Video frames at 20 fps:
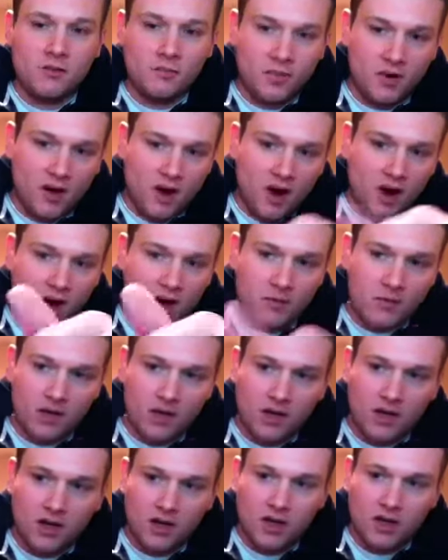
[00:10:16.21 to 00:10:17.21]
But
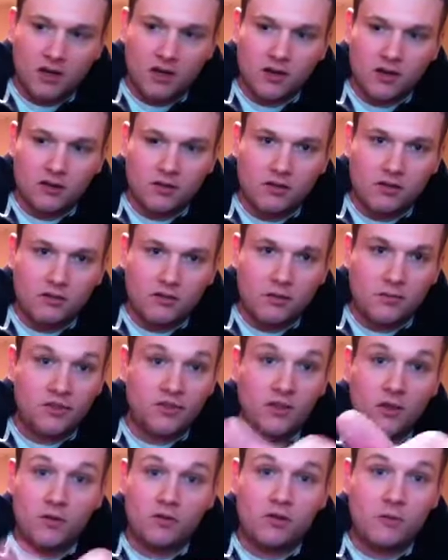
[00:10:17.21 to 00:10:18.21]
I'm
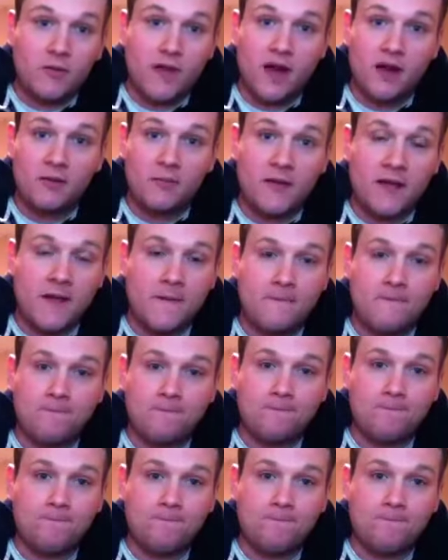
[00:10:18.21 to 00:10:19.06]
stoked about it, man.